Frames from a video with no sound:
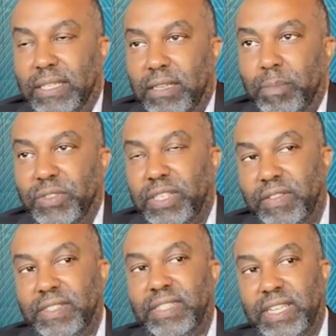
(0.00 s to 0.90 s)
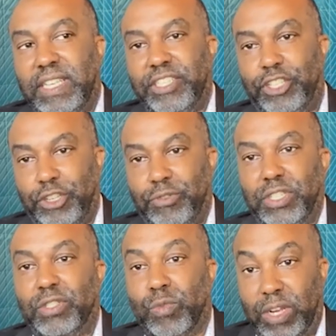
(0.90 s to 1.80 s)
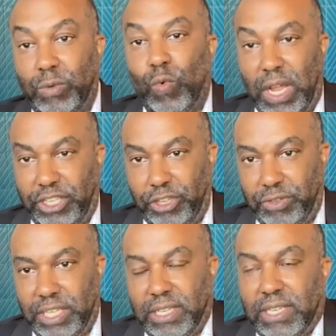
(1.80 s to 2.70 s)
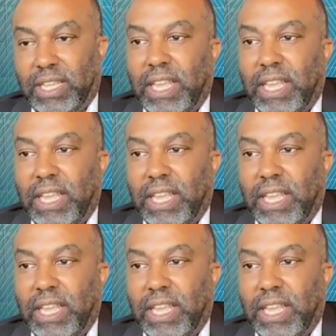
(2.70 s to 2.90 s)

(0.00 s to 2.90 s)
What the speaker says: most of the city's unions were in one union.